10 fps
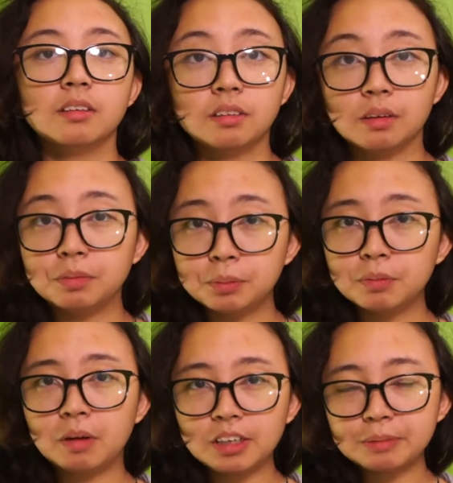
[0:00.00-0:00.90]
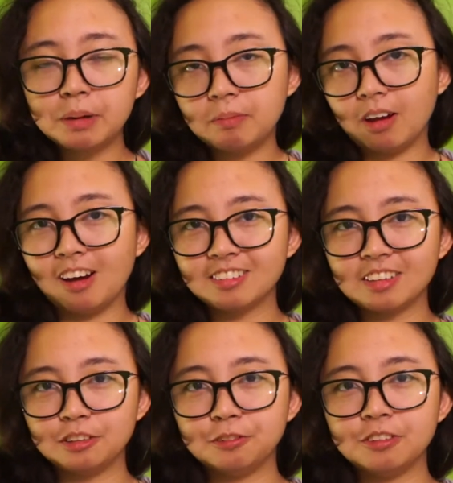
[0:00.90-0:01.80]
So if you've been watching my vlogs,
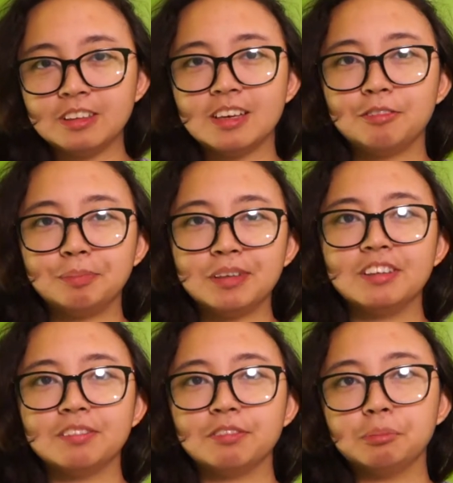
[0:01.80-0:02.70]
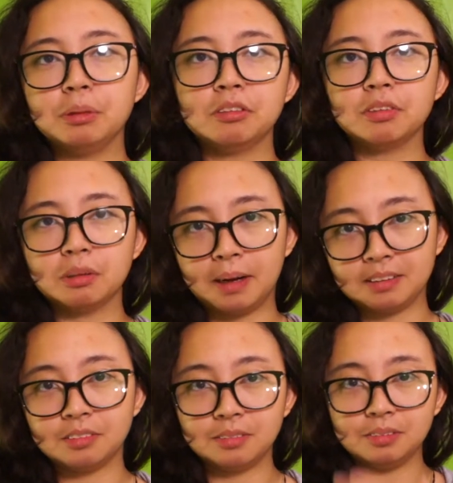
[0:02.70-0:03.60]
and you've seen that we've been in the Philippines for the
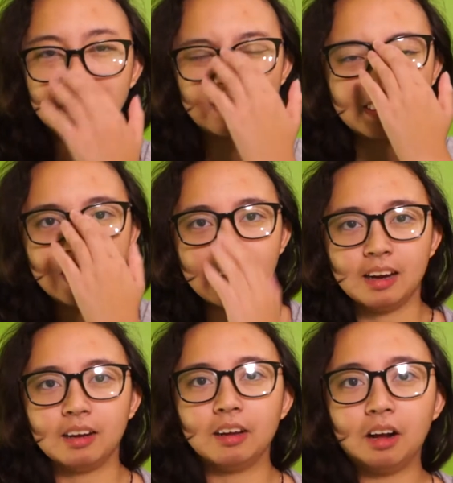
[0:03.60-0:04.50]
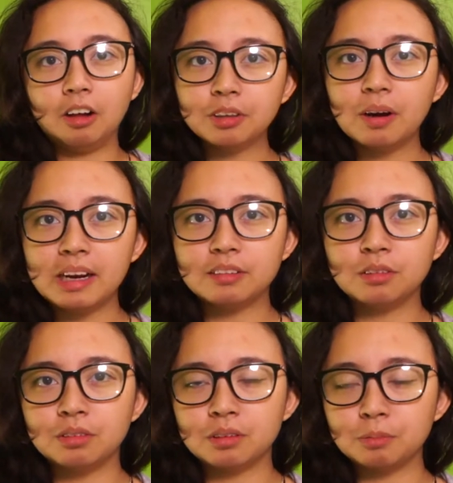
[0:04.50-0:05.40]
past three weeks. And I'll, although I got to
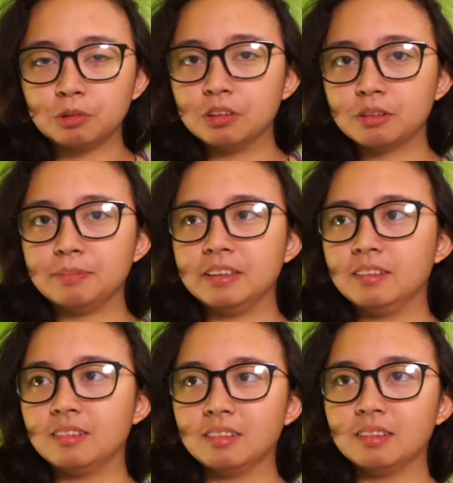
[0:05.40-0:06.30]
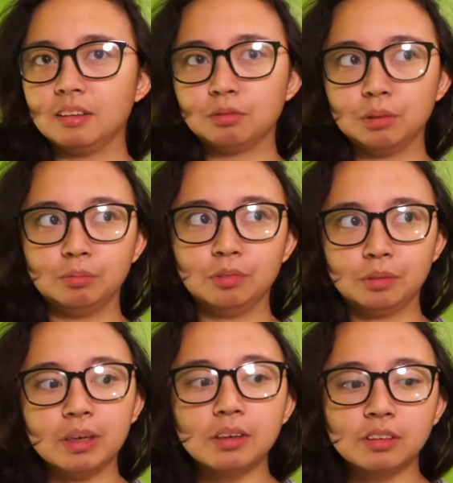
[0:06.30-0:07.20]
do some cool experiences like swimming
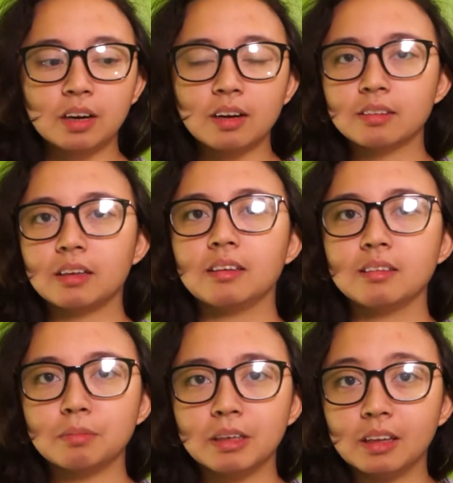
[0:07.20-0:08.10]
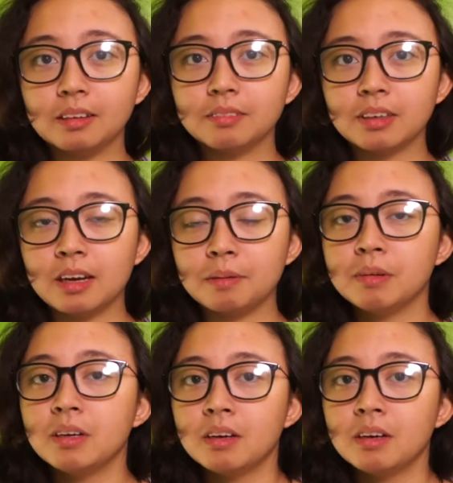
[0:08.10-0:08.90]
with whale sharks, I got to spend a lot of time